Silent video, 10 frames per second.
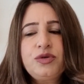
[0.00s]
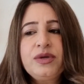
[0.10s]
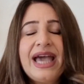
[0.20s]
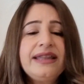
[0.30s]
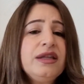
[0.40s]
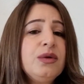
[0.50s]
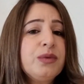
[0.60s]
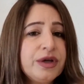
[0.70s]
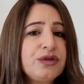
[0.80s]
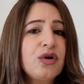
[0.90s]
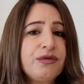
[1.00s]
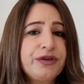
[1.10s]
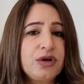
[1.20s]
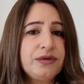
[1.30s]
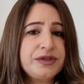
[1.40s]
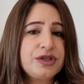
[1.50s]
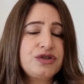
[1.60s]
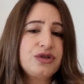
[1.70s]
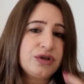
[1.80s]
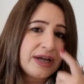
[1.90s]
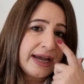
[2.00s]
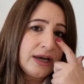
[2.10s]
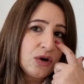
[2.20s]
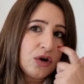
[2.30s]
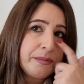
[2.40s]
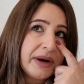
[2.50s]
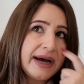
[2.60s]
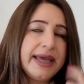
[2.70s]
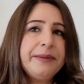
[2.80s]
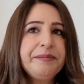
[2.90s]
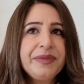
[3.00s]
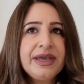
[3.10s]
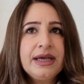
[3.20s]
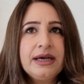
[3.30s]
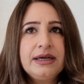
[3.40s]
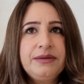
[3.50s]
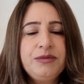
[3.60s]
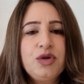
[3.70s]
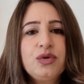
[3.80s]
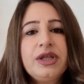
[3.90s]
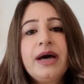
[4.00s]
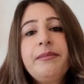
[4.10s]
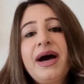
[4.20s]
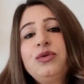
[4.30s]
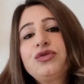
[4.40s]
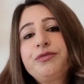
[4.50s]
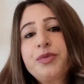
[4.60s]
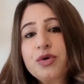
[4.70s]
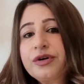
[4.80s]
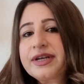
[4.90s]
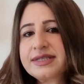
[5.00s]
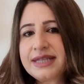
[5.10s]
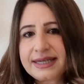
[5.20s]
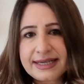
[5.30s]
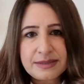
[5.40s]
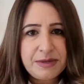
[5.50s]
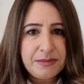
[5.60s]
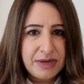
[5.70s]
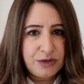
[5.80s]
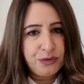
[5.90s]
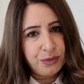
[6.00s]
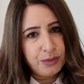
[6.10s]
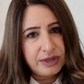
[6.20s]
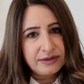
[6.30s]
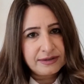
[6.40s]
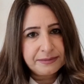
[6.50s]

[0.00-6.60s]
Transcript: gather the worth of a conversation or dialogue by the amount of progress that has been made through it.